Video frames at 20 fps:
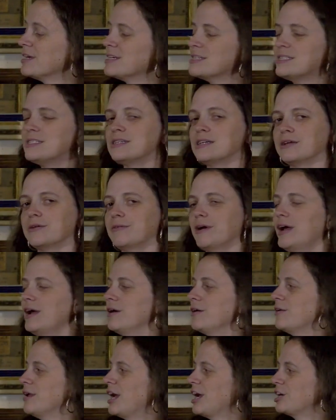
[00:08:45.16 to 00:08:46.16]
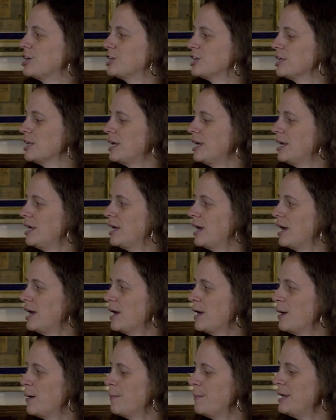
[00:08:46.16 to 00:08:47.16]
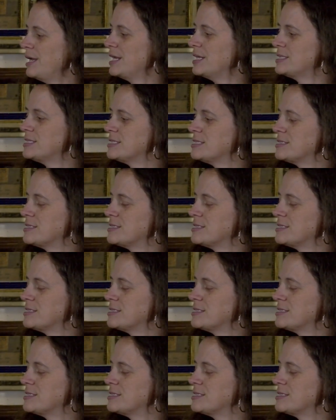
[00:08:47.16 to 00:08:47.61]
is still around, actually. It's